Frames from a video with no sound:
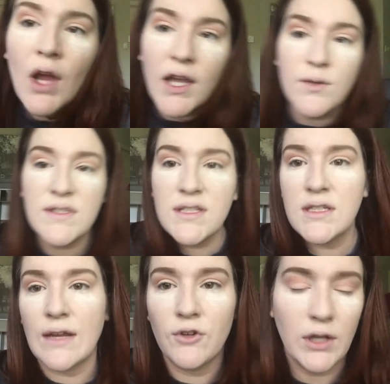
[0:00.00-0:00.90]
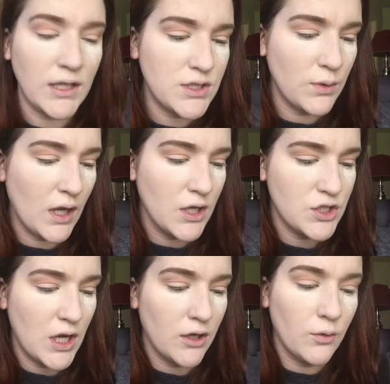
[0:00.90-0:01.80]
I used to never like doing
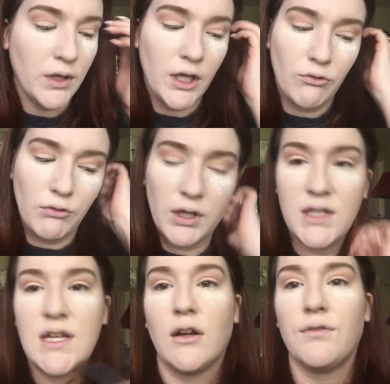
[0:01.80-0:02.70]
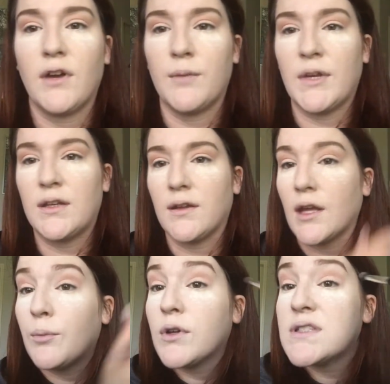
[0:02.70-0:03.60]
eyeshadow. It like really terrified me to
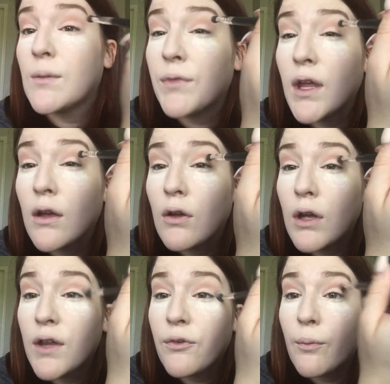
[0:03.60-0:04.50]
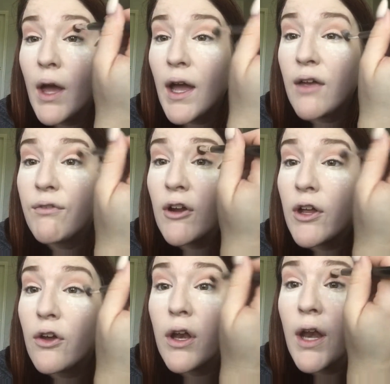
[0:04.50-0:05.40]
like put something, because I have very
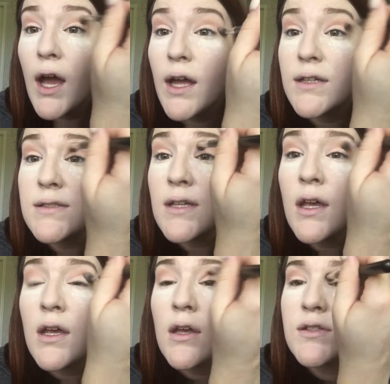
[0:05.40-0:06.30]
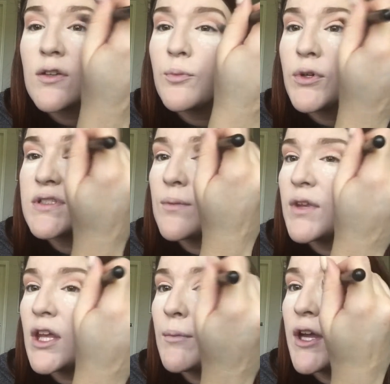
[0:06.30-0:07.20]
hooded eyes. So to put
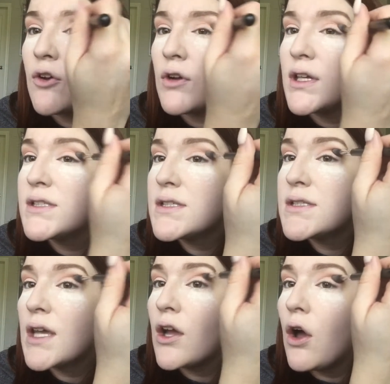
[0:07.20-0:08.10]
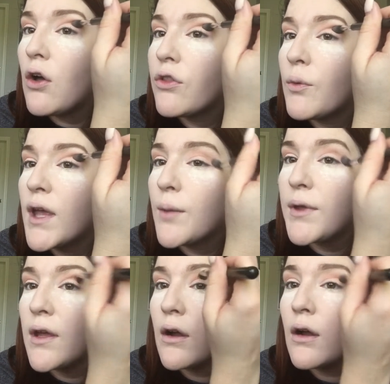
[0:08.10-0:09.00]
something in my crease is like all the way up
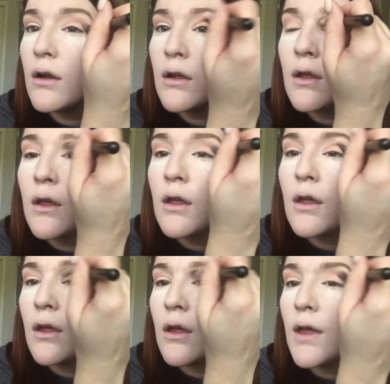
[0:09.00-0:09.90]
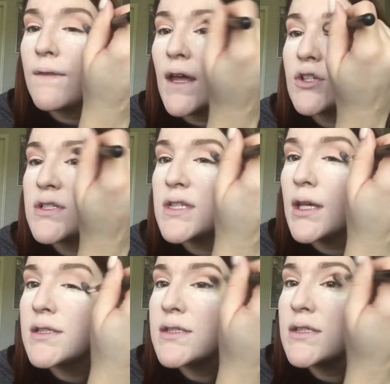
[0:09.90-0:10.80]
here. And that just
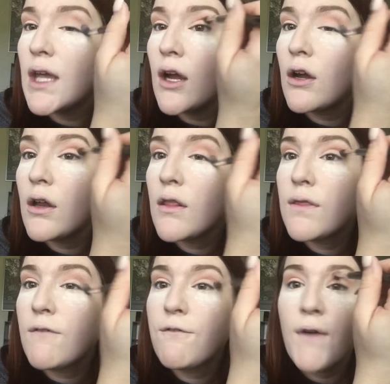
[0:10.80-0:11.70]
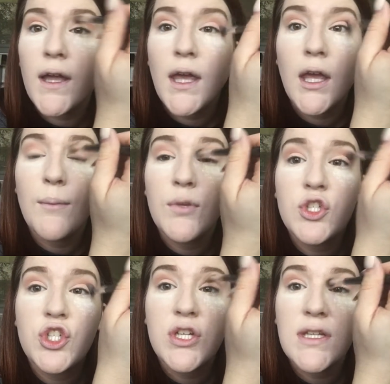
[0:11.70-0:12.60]
like scared the fucking
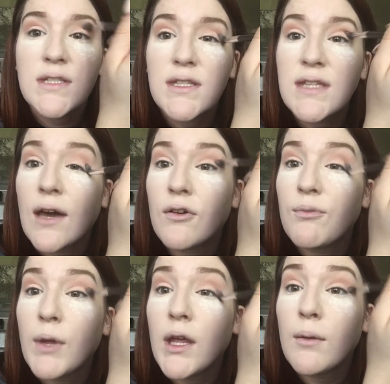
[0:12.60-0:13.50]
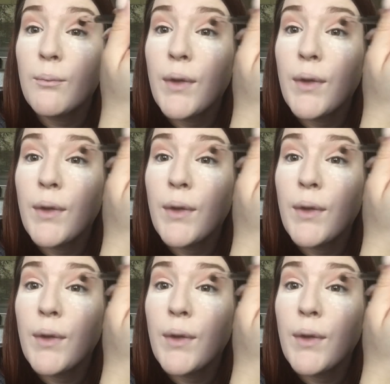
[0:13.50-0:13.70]
bejesus out of me.